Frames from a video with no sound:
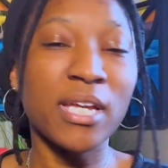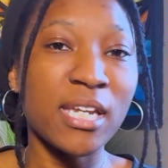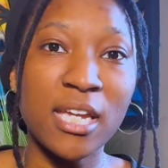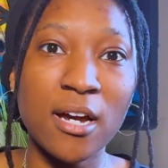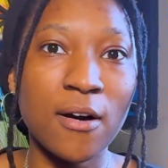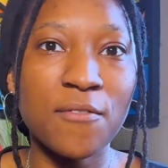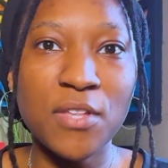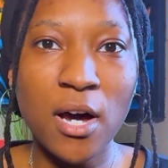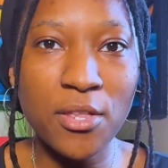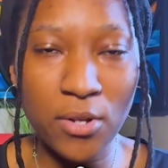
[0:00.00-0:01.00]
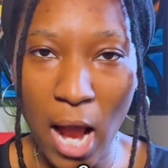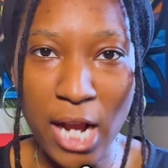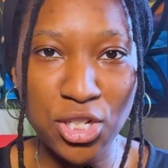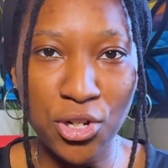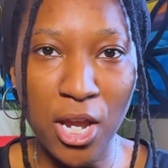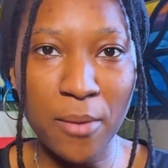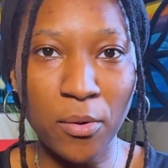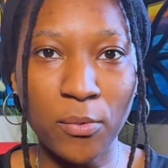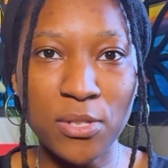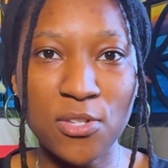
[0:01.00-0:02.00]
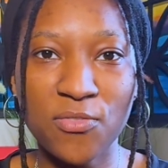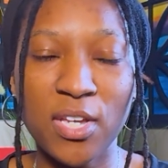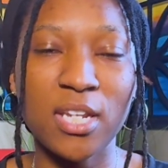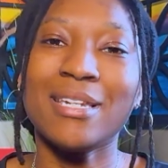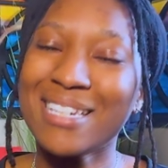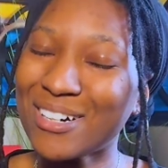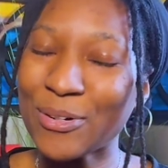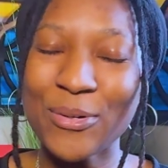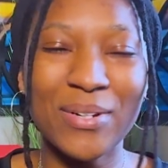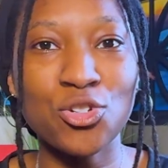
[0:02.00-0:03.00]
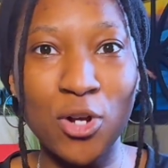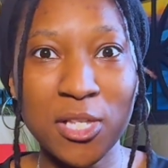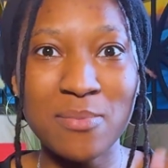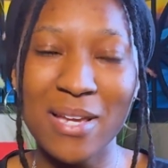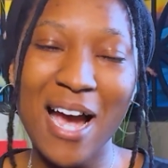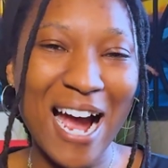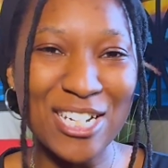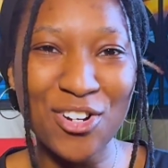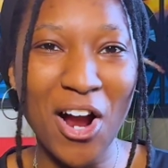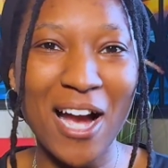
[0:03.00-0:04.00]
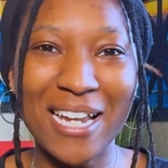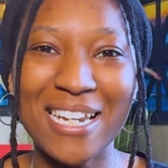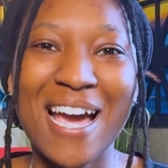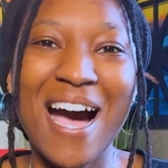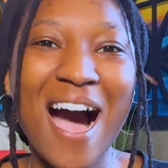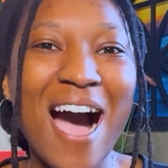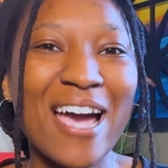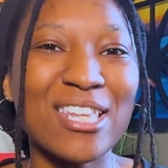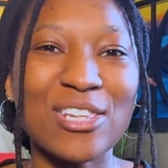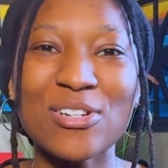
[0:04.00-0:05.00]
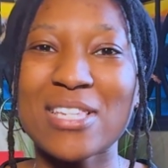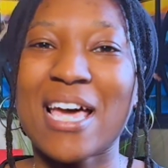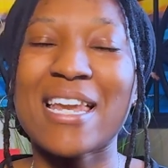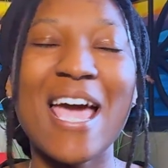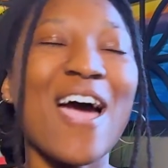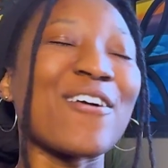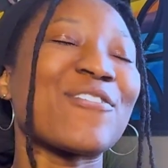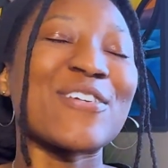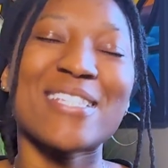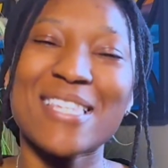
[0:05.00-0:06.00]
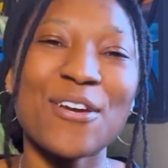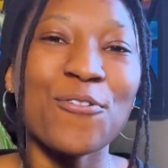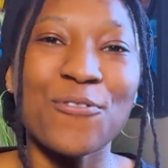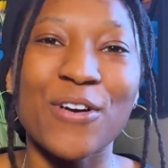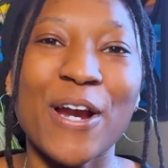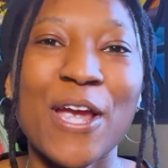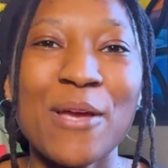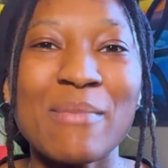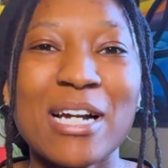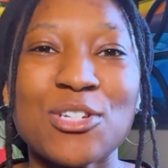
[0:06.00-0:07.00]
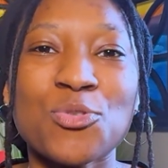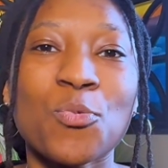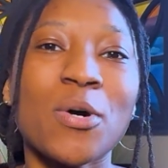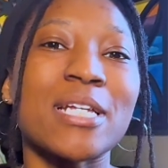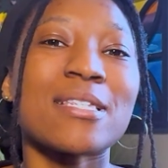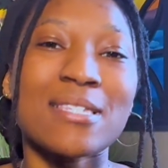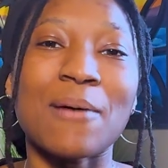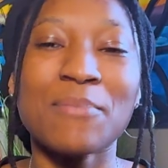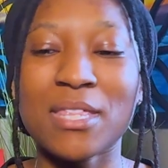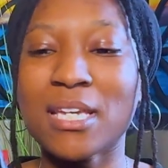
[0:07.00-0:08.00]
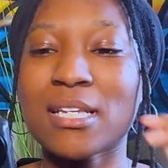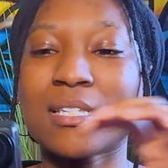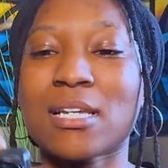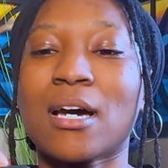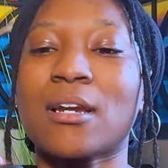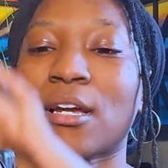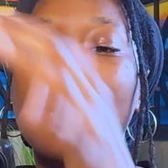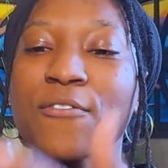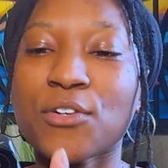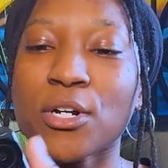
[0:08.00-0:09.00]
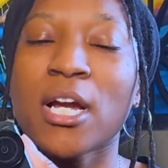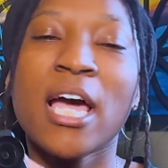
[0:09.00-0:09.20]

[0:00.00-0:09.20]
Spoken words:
any of the other action camera ones fit? No, trust me, I tried. I looked at every single frame. I just wanted something to kind of cover